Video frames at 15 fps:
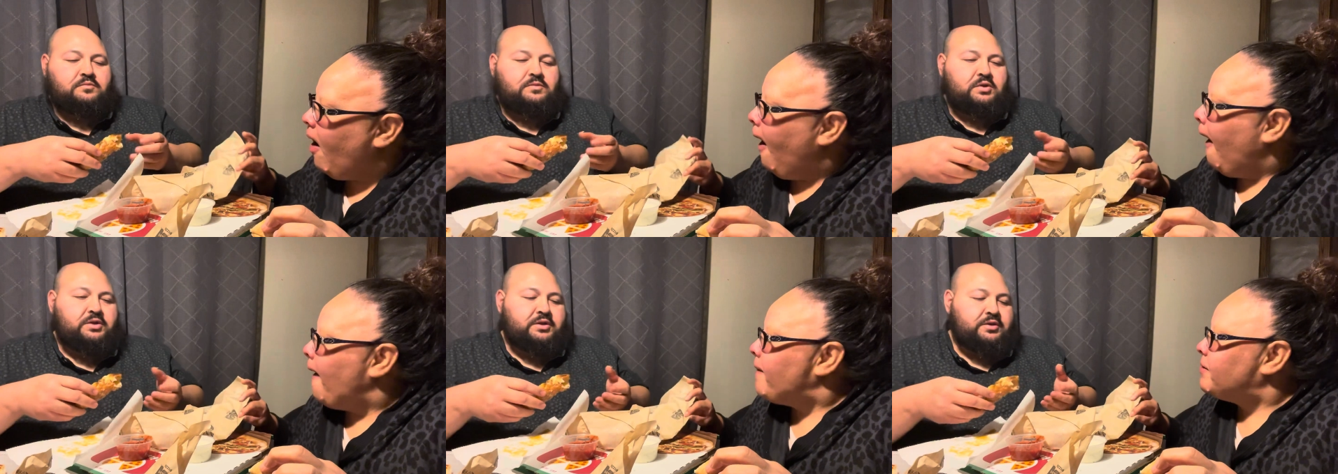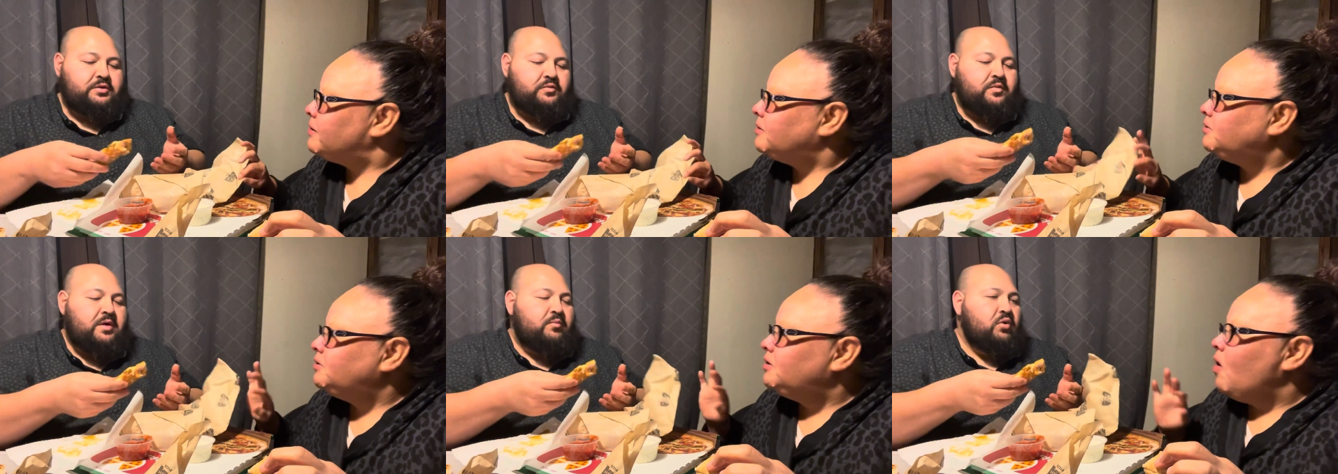Speaker 1: You, you
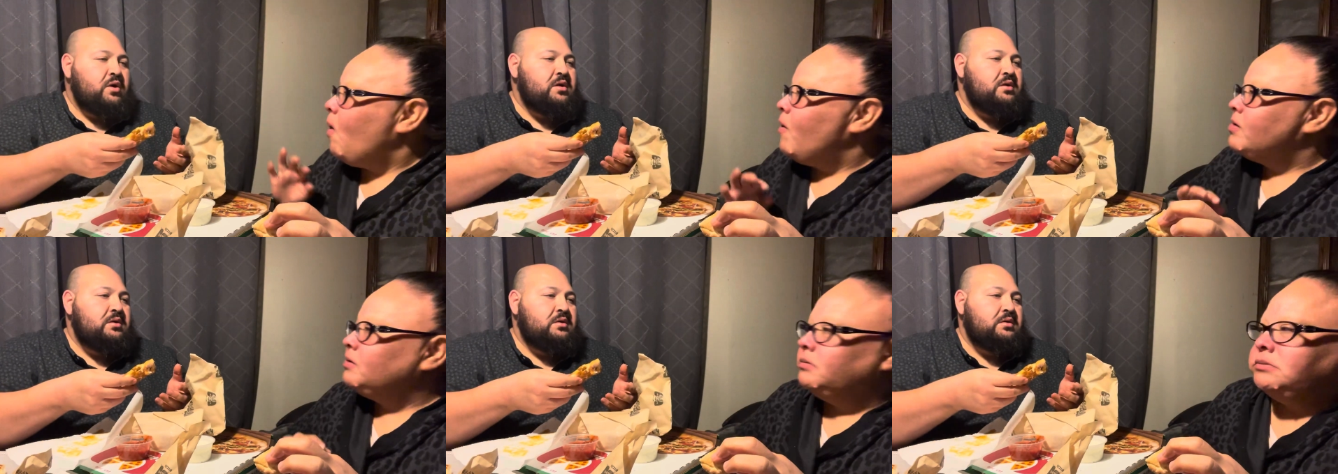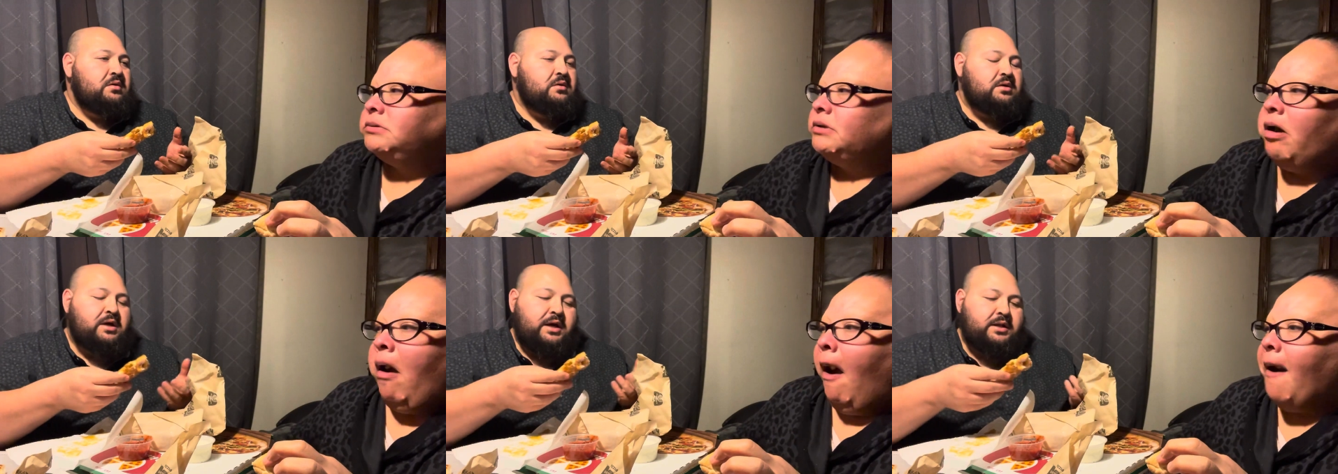want more? Mm
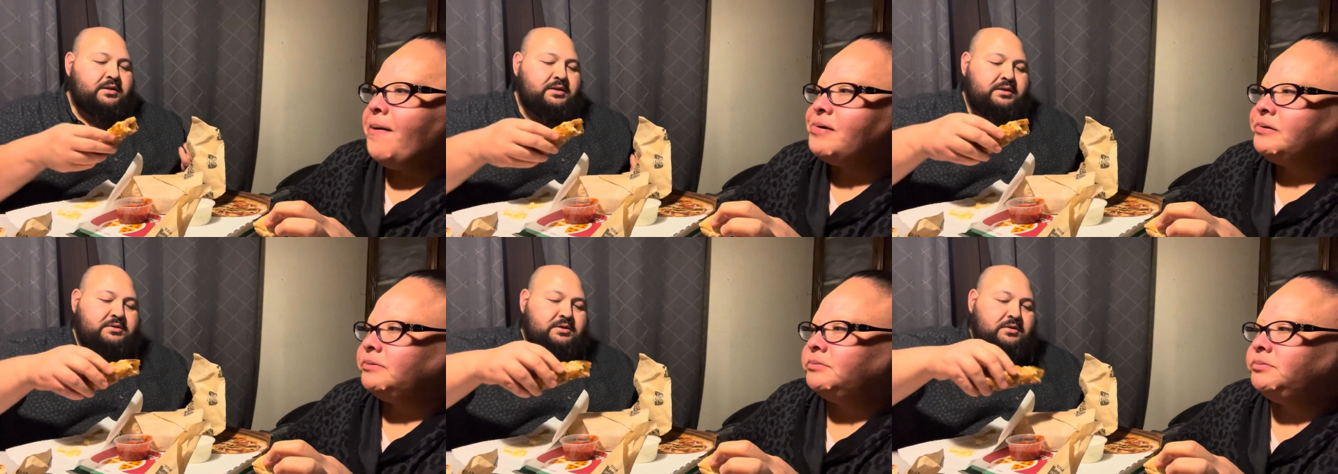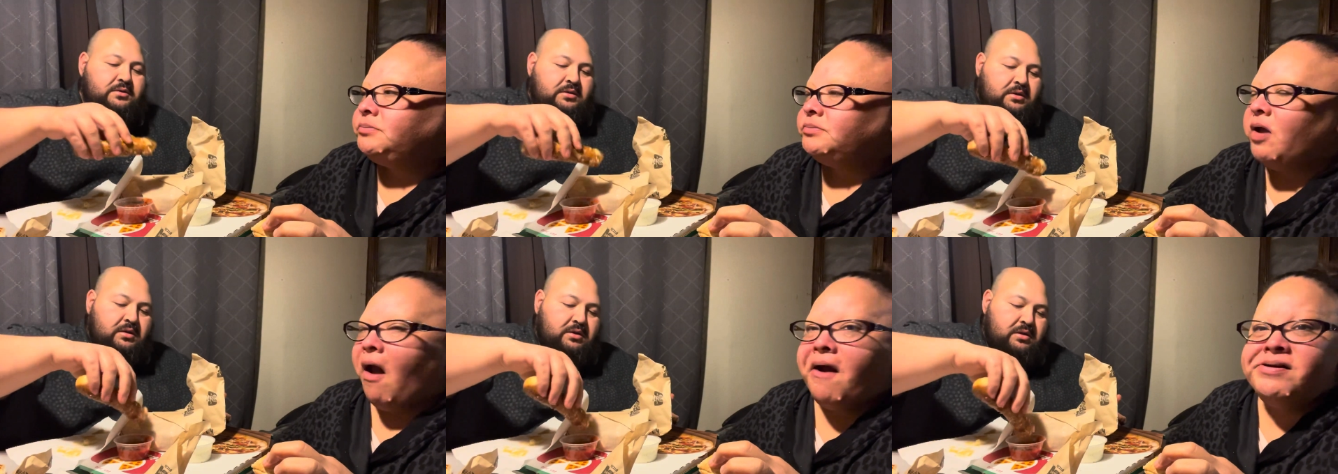-mm. I didn't think so.
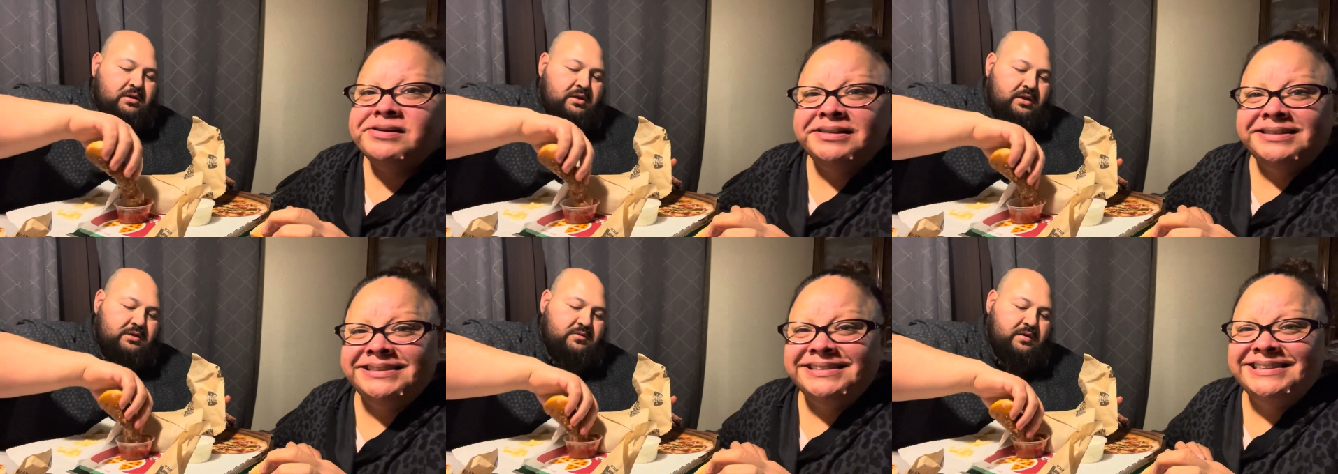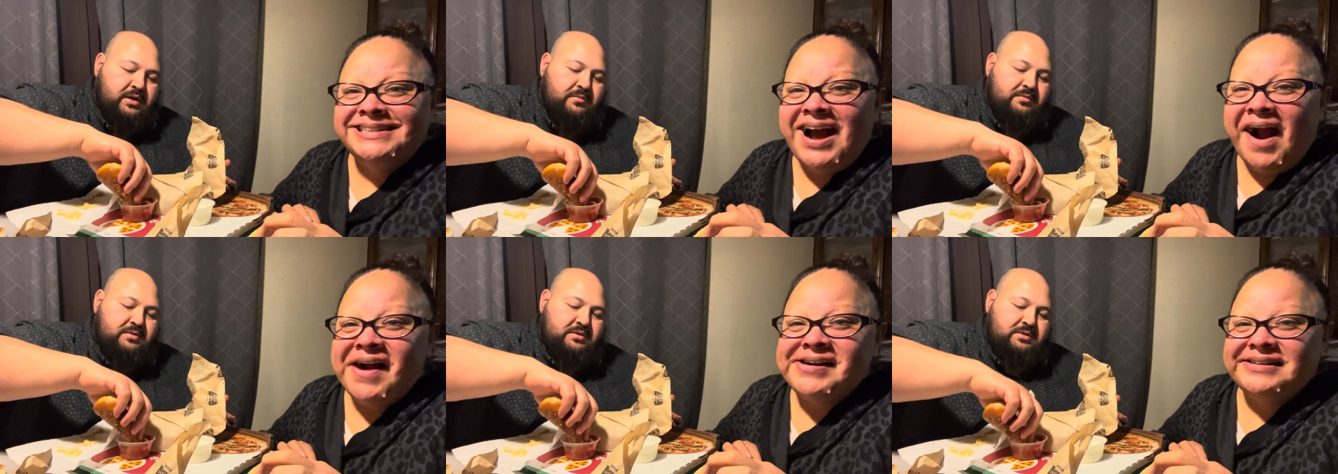That's why
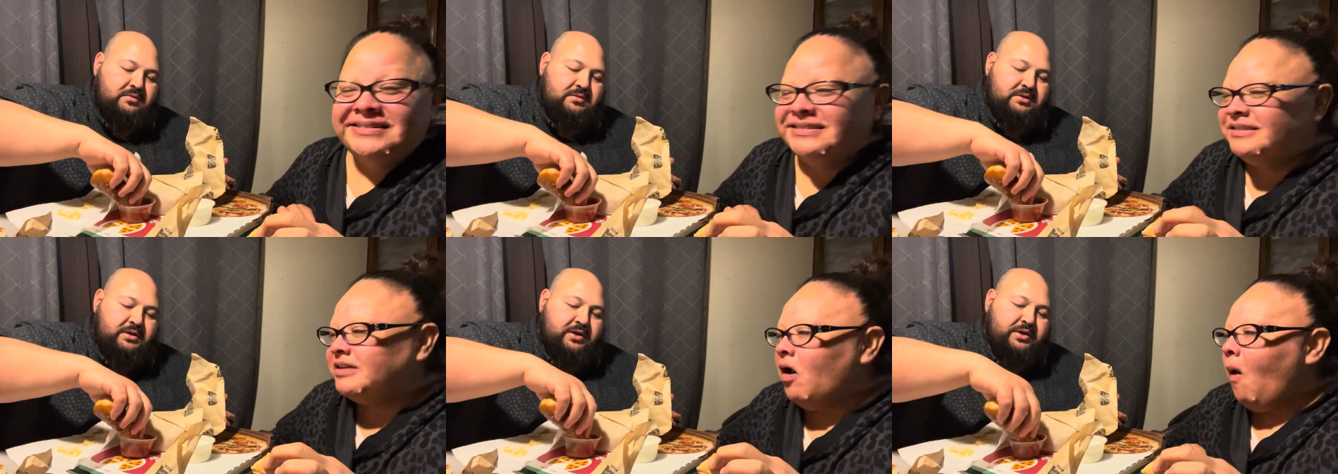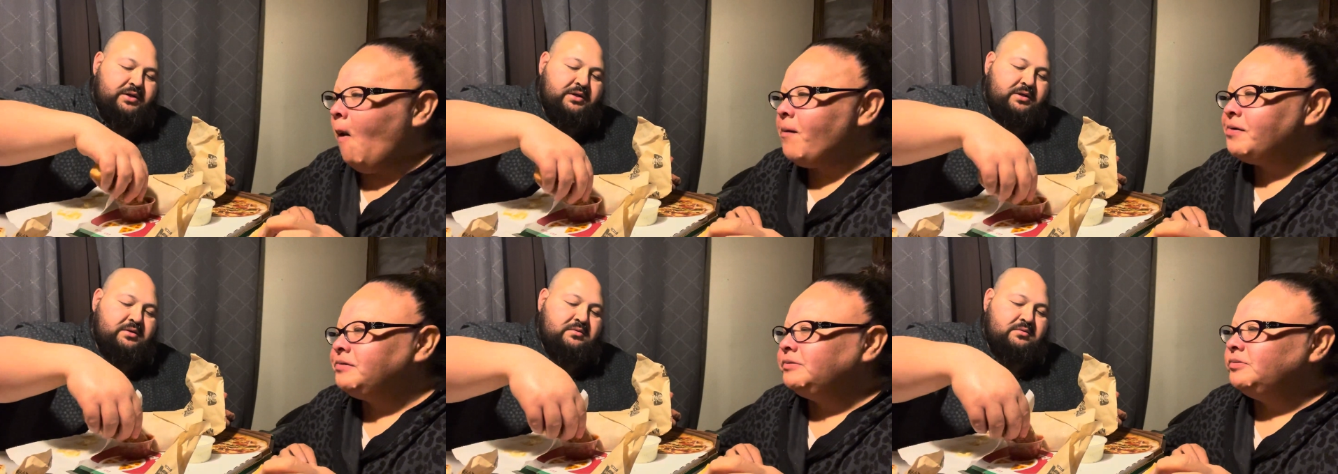I'm tearing
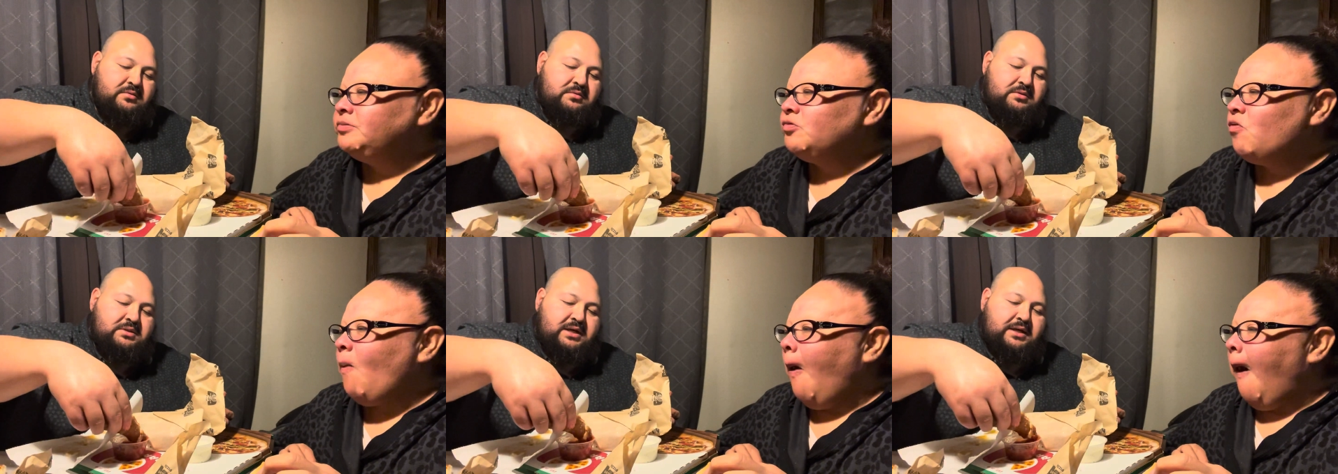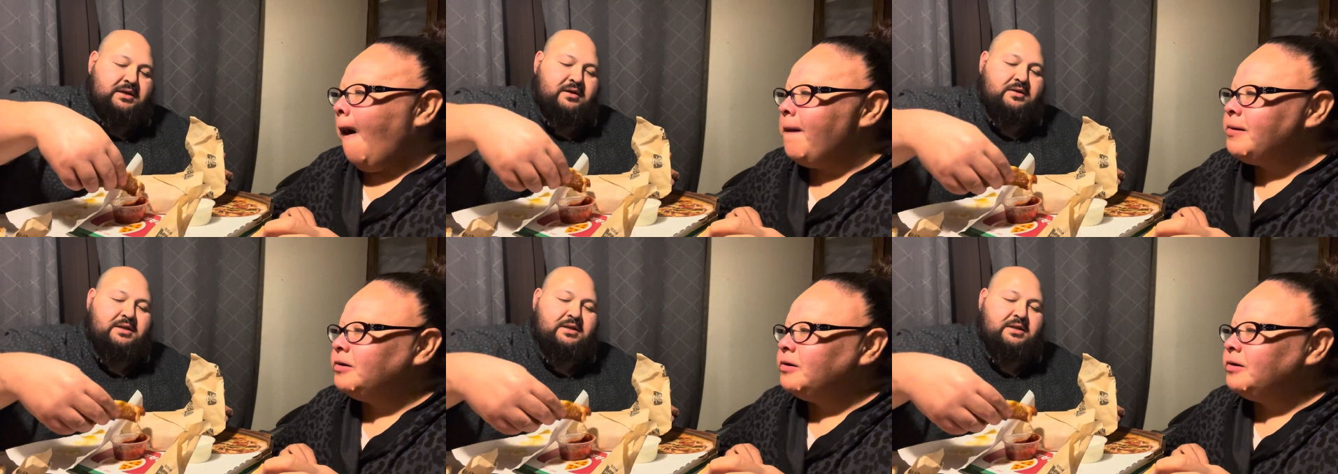it, taking out